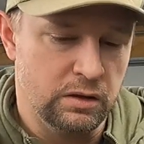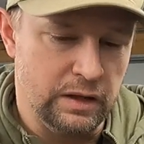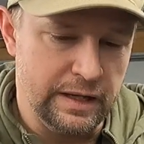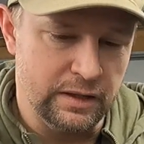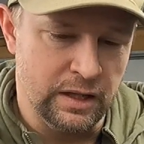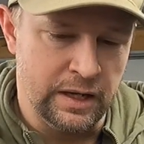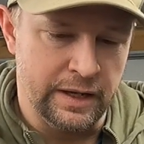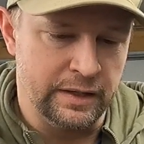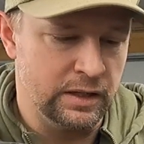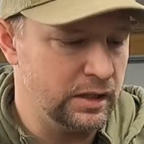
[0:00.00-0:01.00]
Light
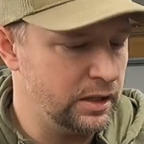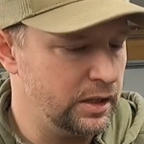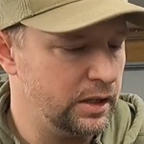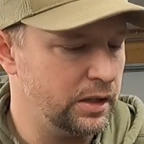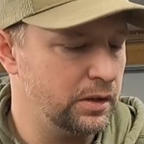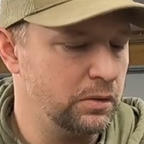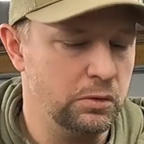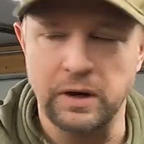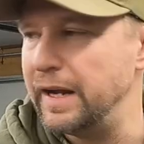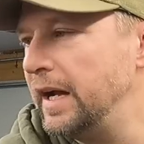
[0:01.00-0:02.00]
line.
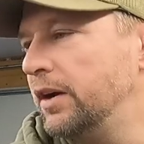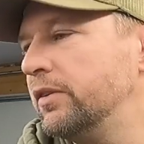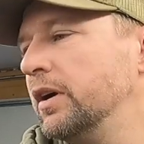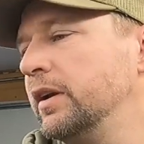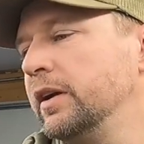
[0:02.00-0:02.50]
What do I have on